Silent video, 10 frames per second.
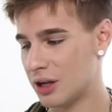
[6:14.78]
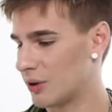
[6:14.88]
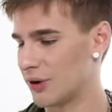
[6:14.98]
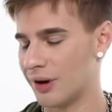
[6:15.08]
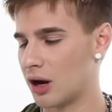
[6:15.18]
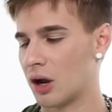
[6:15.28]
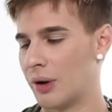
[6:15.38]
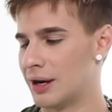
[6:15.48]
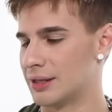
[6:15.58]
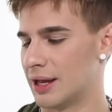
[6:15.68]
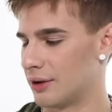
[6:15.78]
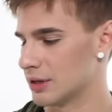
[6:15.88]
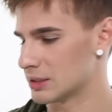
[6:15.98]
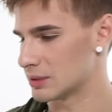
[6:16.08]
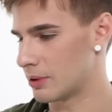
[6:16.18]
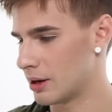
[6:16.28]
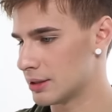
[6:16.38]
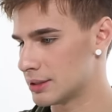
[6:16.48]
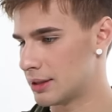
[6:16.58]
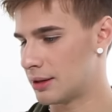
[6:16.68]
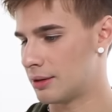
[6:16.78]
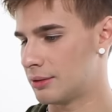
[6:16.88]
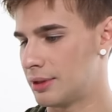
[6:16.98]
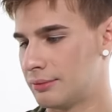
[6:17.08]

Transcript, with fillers: No, you're not going to that Christmas party this year, girl. No.